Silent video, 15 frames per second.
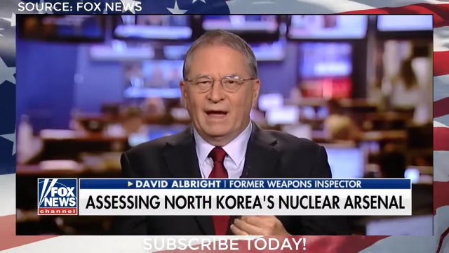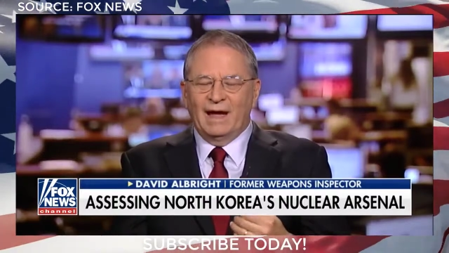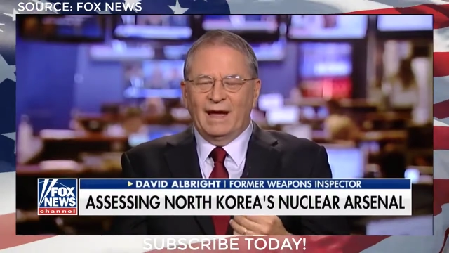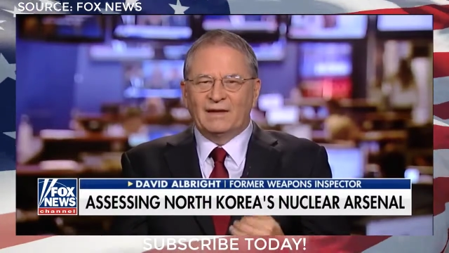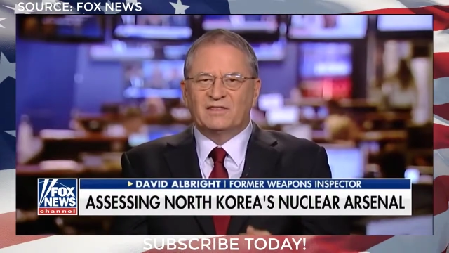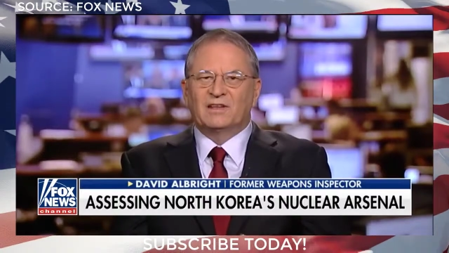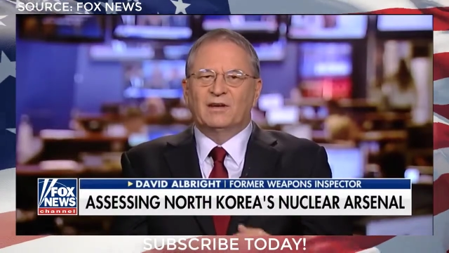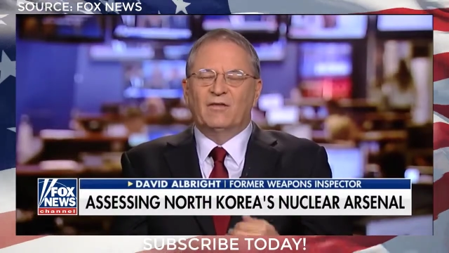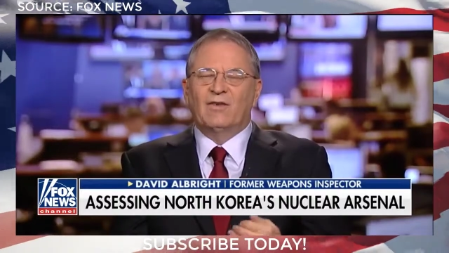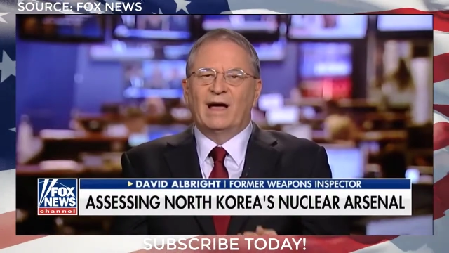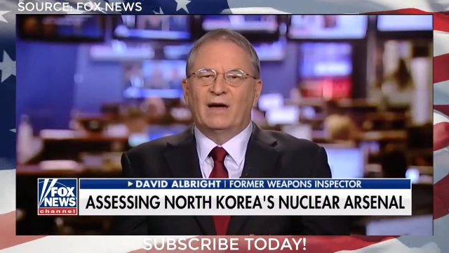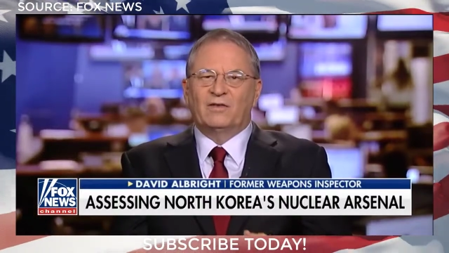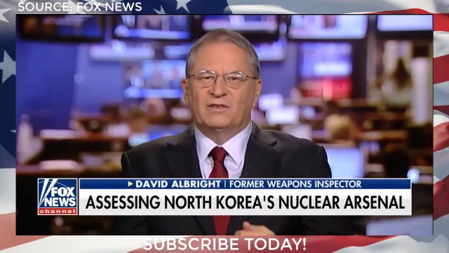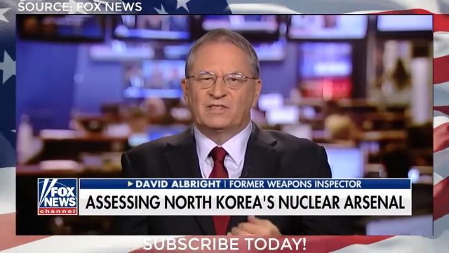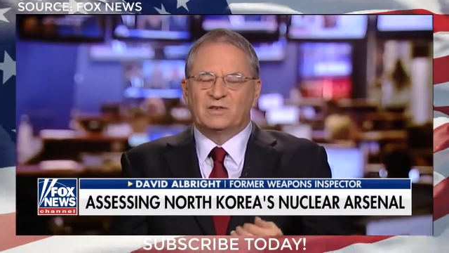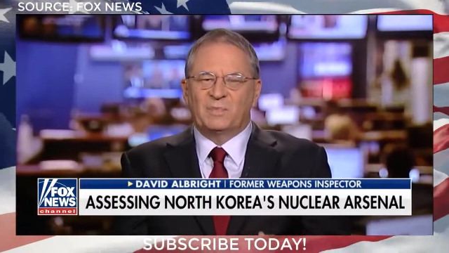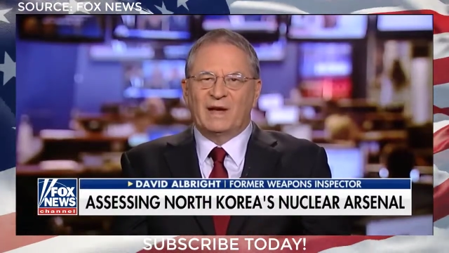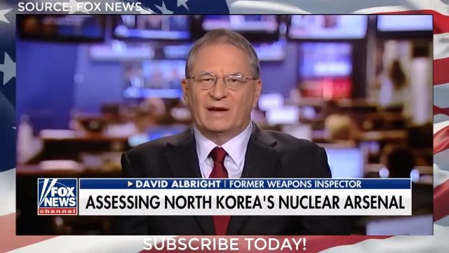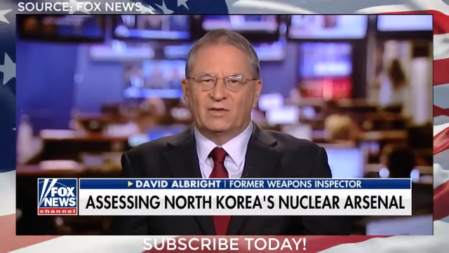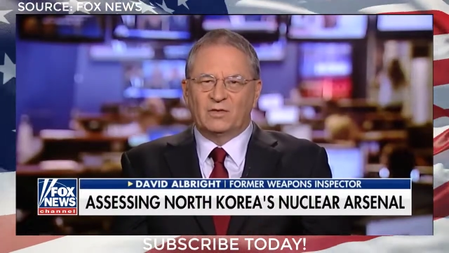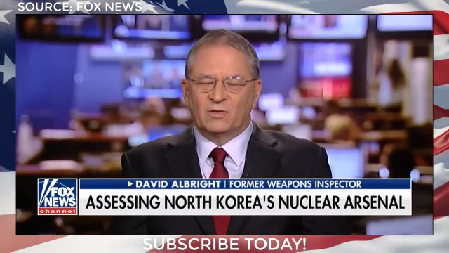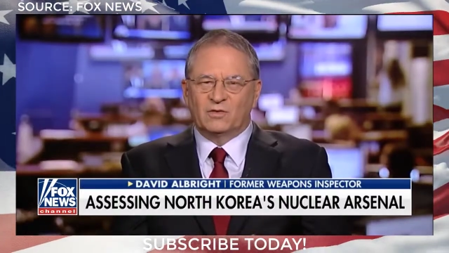hasn't allowed
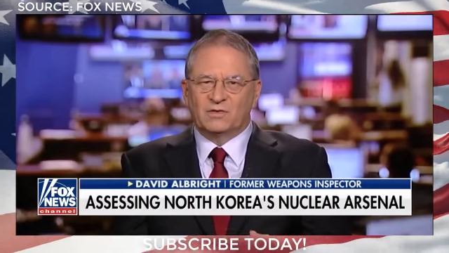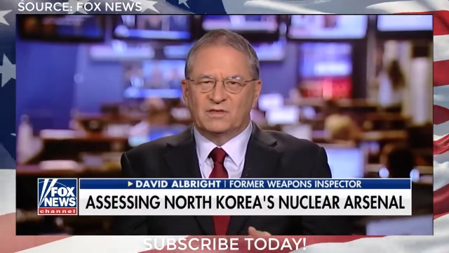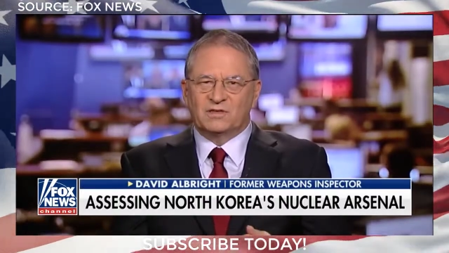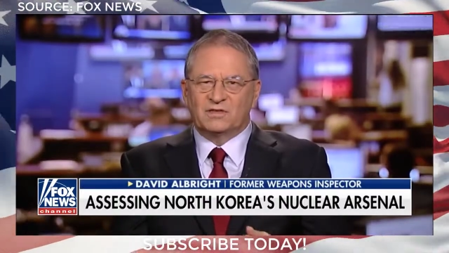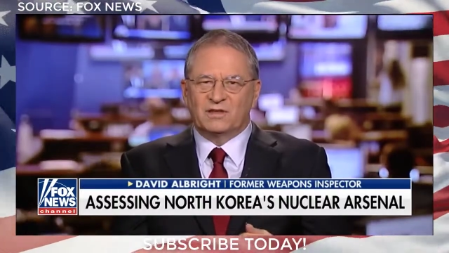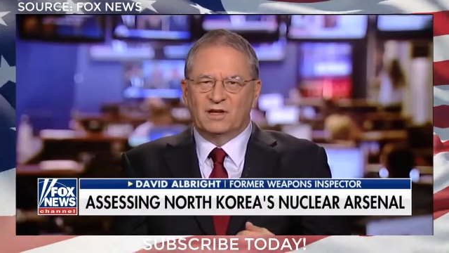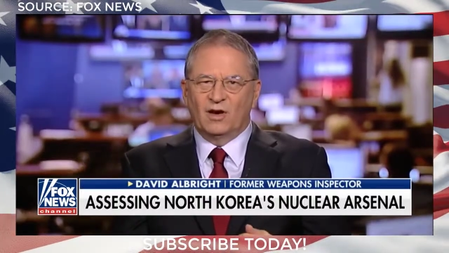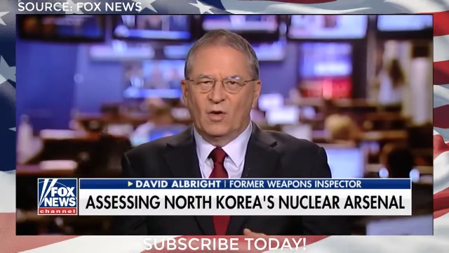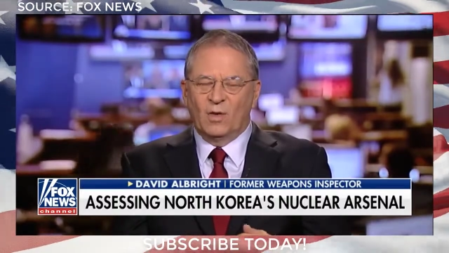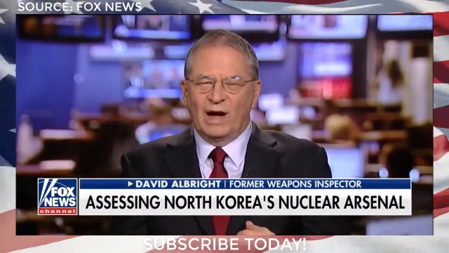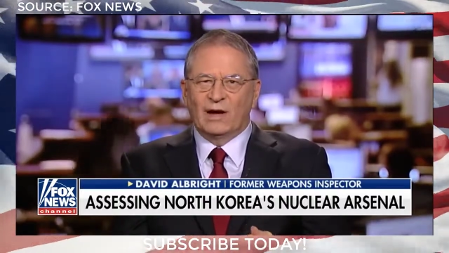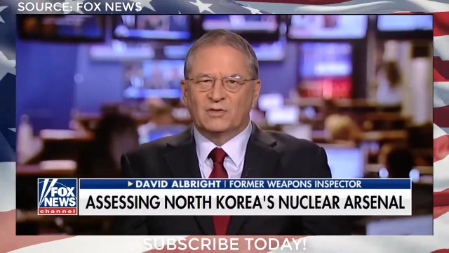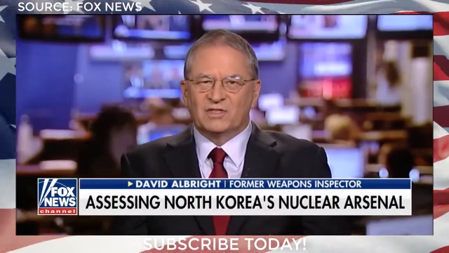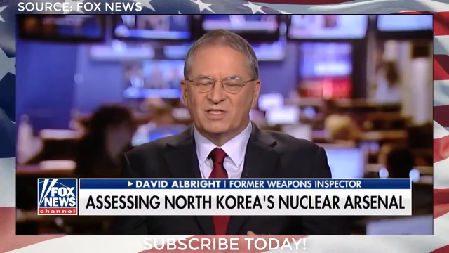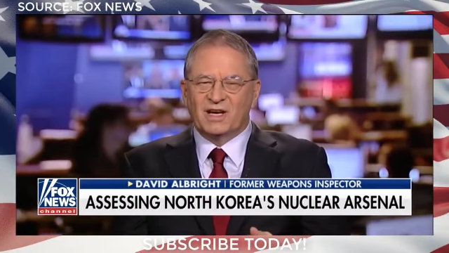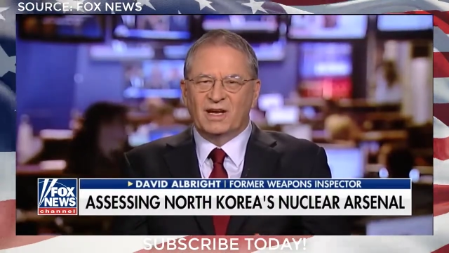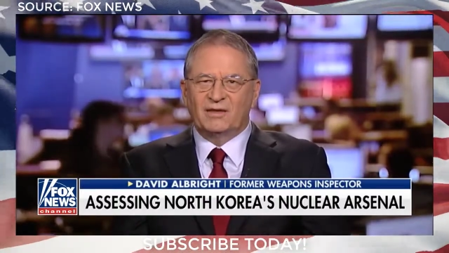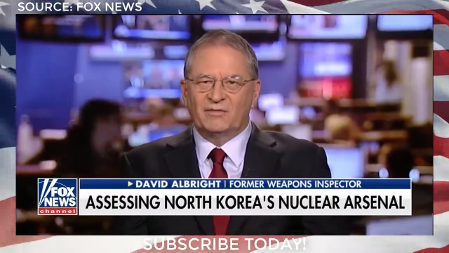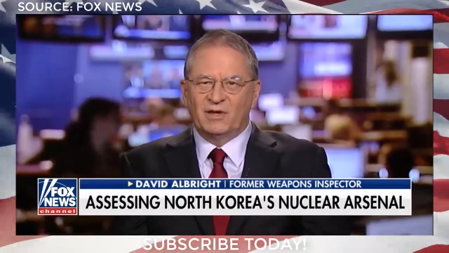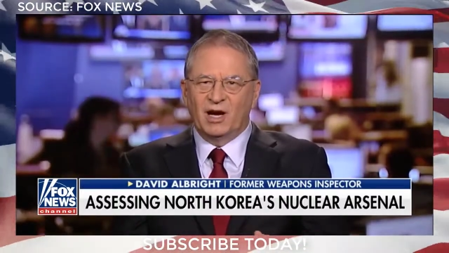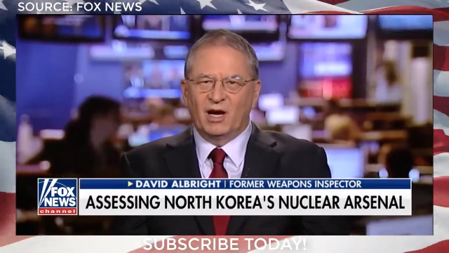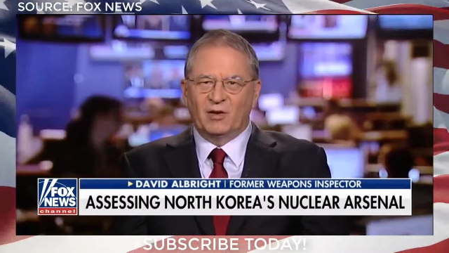inspectors to go outside
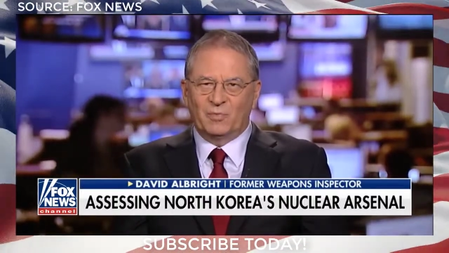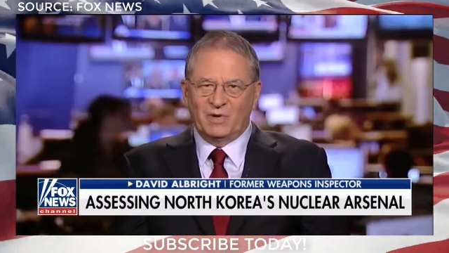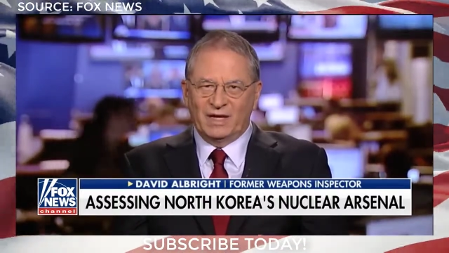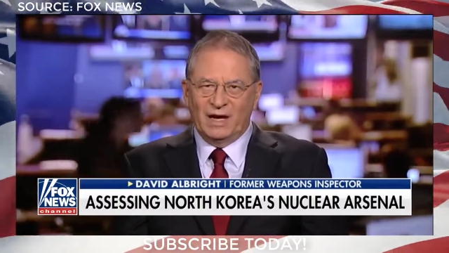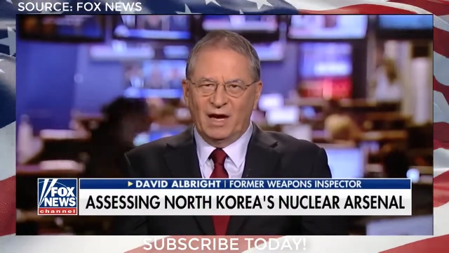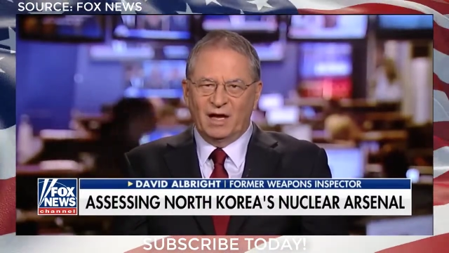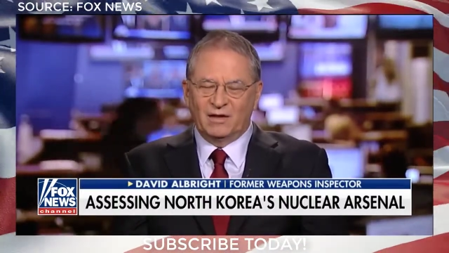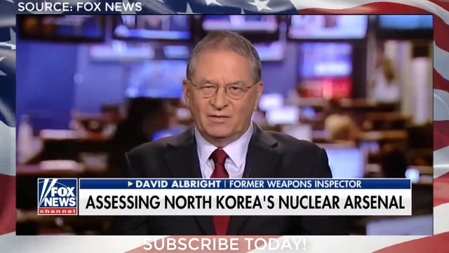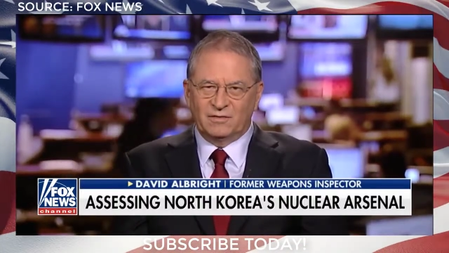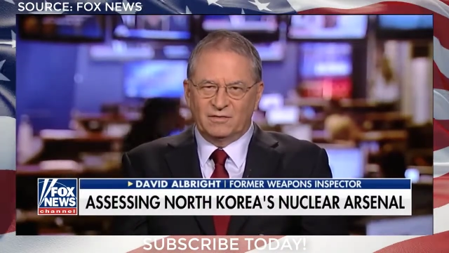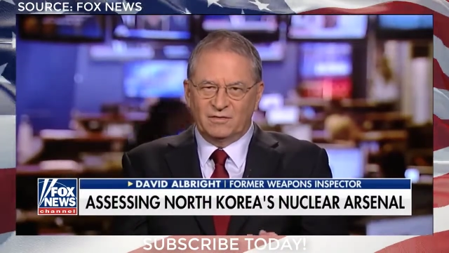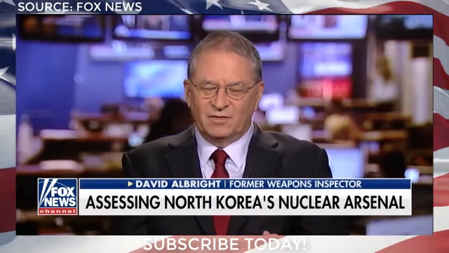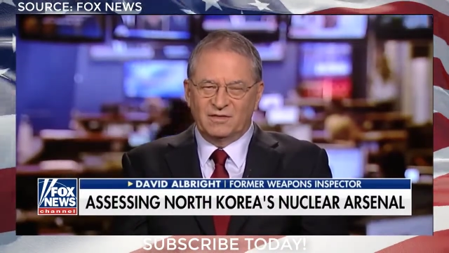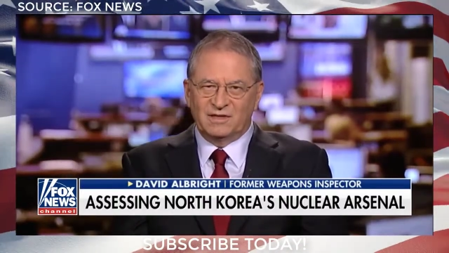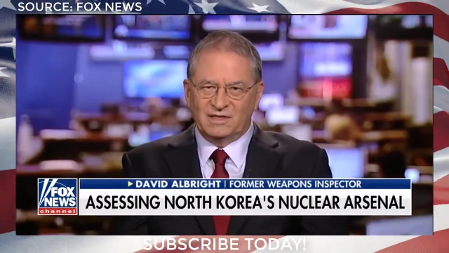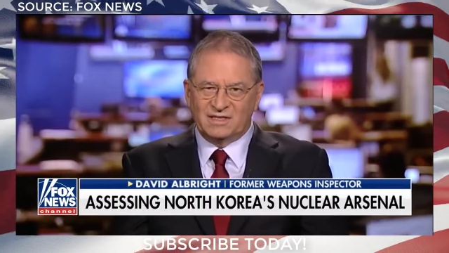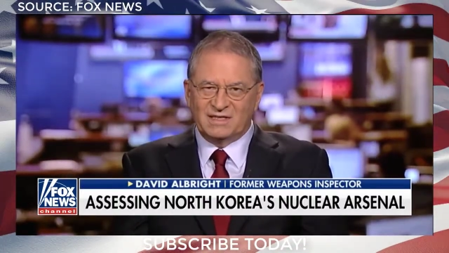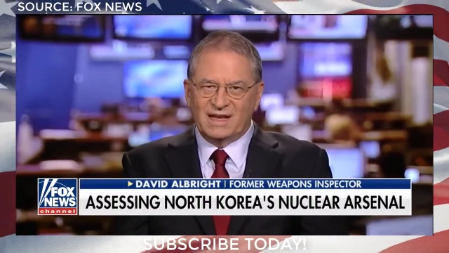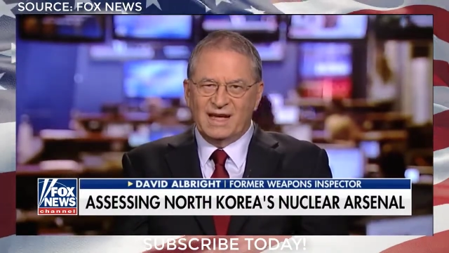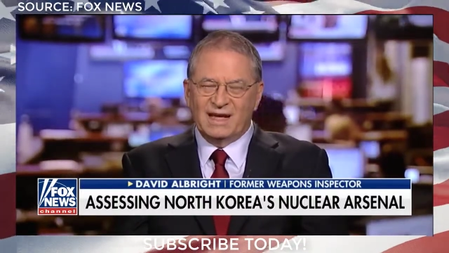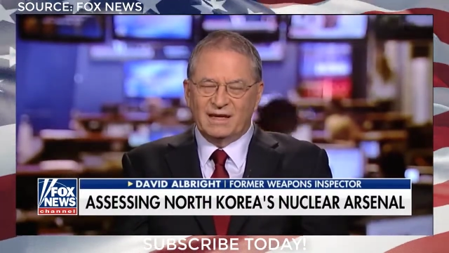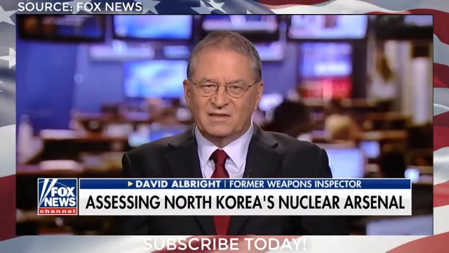of Yongbyon to this
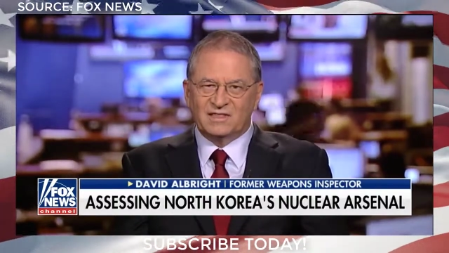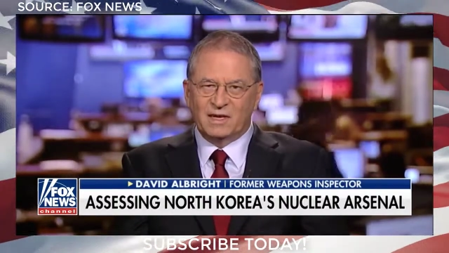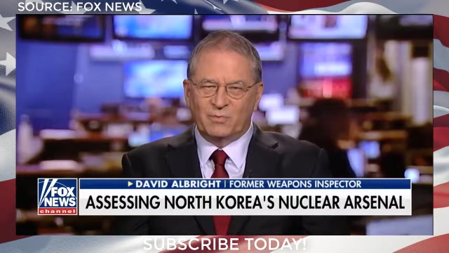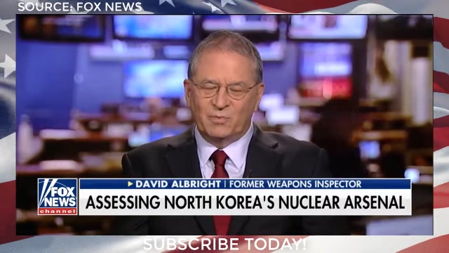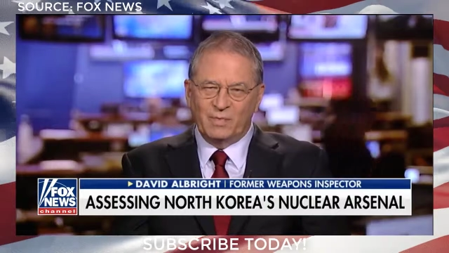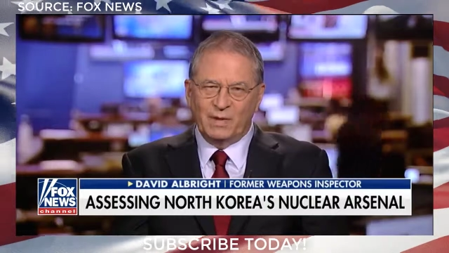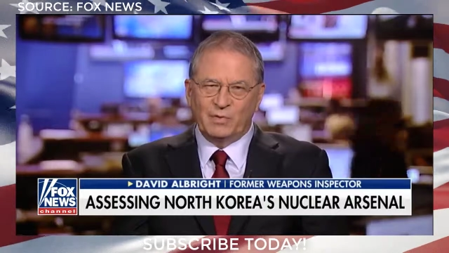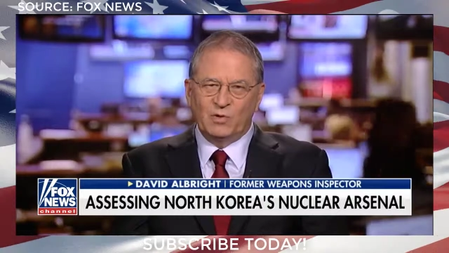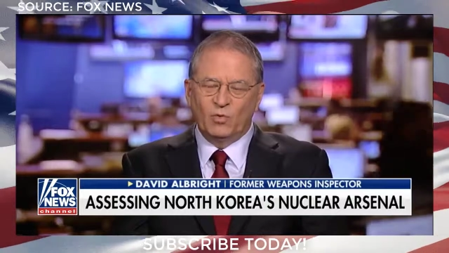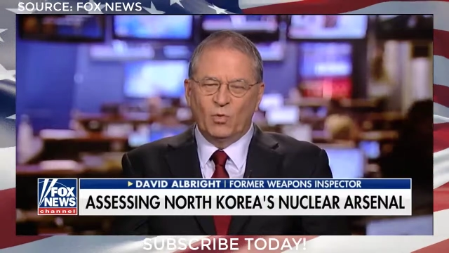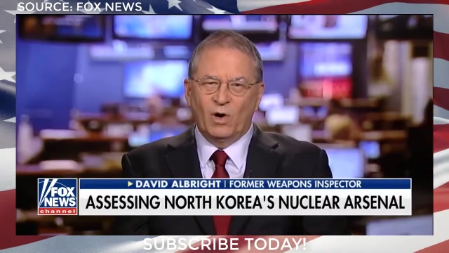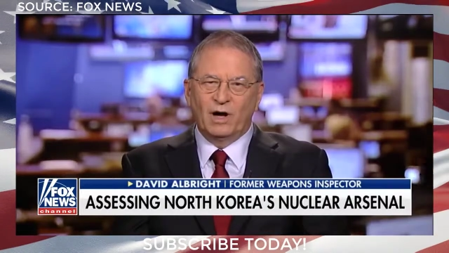day, except maybe right.